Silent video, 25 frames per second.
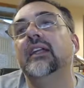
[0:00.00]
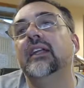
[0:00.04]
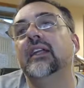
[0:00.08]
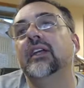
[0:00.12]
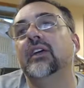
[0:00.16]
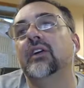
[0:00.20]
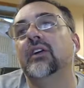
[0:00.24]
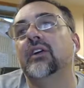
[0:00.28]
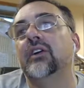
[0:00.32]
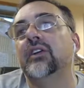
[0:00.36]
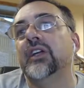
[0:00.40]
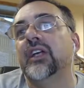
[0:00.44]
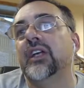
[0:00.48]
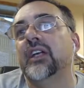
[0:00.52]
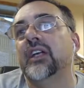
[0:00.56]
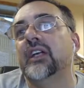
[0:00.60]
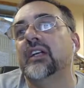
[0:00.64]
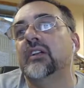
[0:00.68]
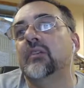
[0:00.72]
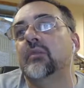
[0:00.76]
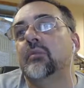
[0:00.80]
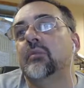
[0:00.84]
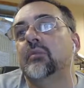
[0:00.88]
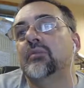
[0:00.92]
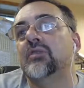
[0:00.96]
you're only going
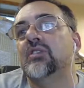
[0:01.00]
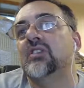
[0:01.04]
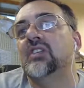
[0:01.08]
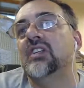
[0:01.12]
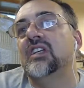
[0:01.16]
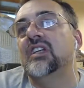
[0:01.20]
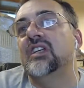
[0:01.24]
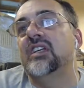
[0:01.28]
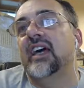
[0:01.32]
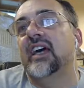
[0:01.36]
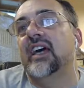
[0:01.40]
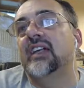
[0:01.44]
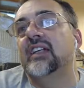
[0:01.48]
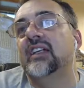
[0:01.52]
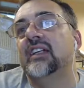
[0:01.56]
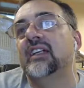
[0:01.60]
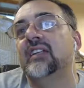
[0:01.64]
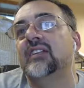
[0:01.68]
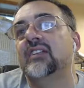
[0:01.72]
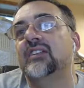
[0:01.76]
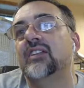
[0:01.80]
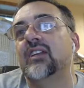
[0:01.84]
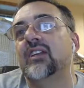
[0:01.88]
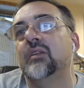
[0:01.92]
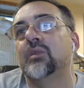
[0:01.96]
to see that
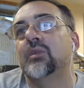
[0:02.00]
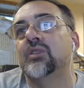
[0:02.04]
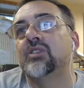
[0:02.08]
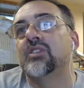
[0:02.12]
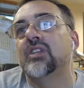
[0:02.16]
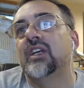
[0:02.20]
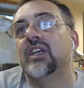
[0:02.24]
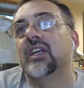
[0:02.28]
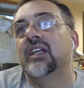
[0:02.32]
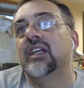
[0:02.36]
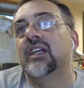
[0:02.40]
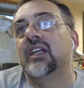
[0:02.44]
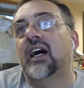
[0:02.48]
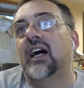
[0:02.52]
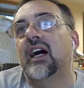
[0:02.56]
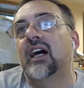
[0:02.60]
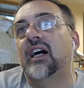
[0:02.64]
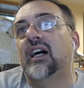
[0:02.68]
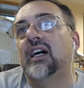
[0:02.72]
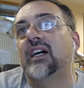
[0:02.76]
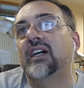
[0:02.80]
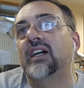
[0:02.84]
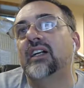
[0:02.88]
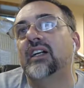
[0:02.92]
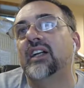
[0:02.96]
10%
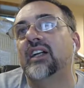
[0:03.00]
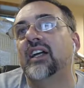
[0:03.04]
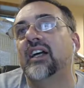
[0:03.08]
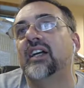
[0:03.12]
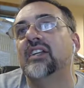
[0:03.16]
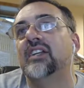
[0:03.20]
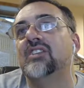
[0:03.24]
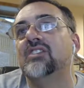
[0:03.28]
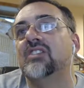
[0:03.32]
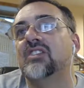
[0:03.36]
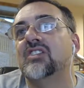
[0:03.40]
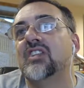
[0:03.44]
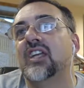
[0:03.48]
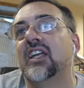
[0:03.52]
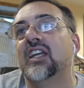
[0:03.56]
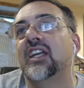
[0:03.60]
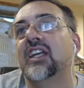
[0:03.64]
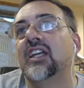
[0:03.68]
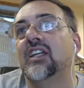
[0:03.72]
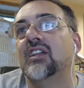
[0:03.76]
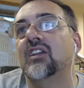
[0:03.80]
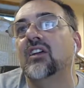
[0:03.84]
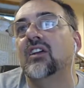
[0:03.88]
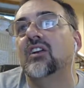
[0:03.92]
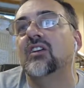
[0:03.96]
on a nice,
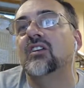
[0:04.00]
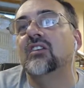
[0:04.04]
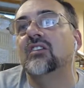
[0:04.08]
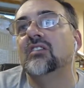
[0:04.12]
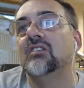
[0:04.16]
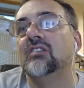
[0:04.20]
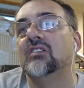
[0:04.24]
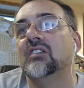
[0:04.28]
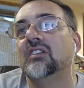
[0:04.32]
steady, long